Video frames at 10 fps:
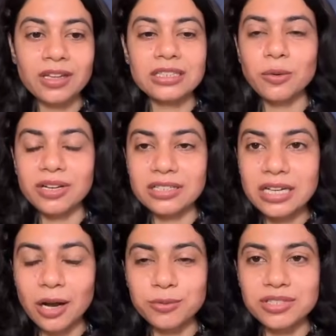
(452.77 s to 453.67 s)
the token
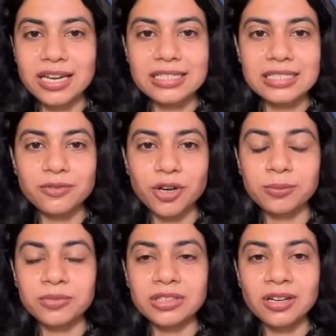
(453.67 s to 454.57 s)
count is
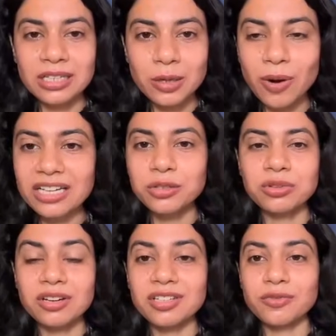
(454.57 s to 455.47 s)
from 31 to
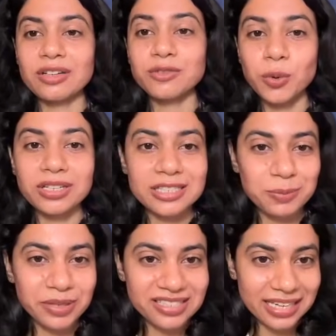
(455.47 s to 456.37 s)
35 tokens
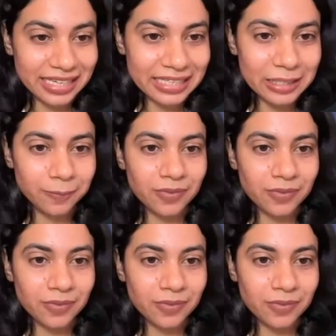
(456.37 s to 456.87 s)
per second.